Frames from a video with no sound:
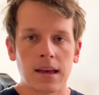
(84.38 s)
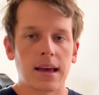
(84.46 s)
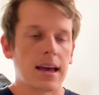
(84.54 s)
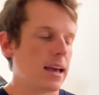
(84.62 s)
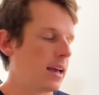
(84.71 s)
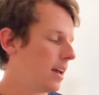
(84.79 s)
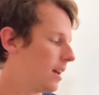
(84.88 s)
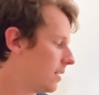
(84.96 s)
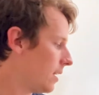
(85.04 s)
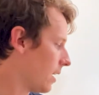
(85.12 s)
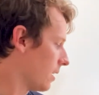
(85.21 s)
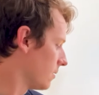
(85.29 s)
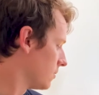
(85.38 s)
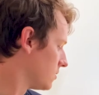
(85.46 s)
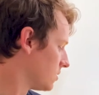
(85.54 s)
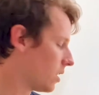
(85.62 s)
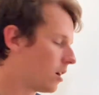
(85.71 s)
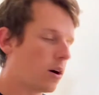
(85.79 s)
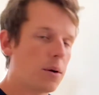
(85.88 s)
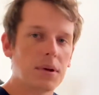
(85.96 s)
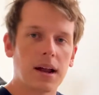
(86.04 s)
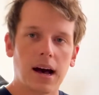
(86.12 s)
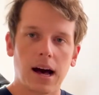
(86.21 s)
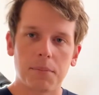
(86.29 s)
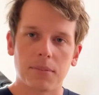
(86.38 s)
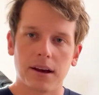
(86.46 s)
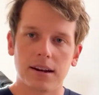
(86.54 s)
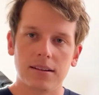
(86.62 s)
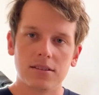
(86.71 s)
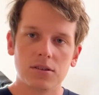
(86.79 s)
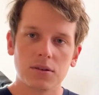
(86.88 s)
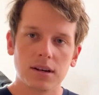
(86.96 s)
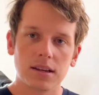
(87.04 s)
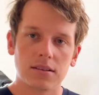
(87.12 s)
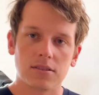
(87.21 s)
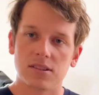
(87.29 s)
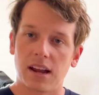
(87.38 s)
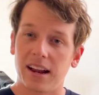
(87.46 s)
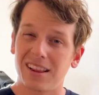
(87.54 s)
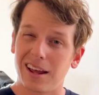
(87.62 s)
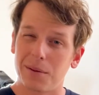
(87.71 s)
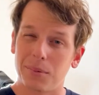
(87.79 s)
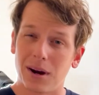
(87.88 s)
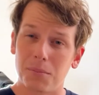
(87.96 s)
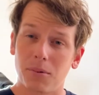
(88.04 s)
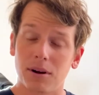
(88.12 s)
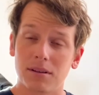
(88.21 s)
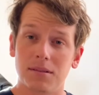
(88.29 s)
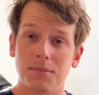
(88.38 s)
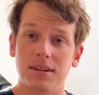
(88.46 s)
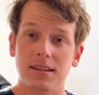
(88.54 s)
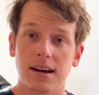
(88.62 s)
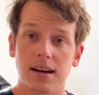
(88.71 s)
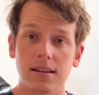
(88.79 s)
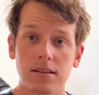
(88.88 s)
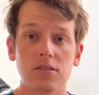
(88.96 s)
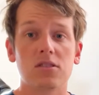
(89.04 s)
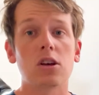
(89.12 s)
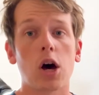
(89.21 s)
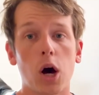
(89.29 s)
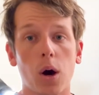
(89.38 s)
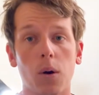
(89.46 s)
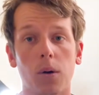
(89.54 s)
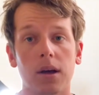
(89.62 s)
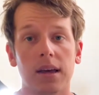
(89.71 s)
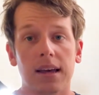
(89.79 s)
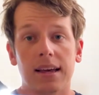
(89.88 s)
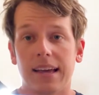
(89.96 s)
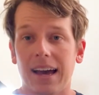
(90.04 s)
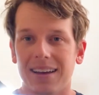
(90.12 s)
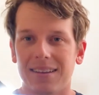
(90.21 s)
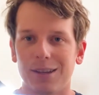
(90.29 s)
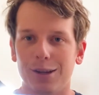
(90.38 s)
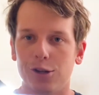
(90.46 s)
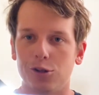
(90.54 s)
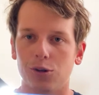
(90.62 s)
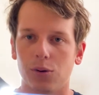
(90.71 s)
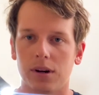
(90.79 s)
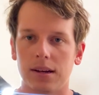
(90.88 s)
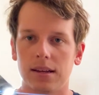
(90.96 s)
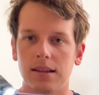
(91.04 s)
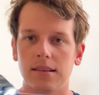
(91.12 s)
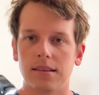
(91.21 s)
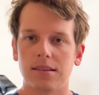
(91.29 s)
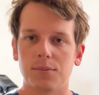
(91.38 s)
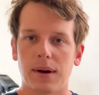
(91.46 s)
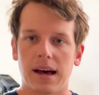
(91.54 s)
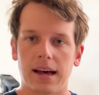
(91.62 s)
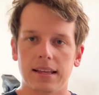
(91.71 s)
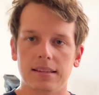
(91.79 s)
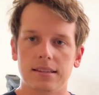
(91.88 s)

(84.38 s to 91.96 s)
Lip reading: And yeah, so I'm gonna hop right into it. There's not a lot of prep work to be done, so yeah, enjoy this behind the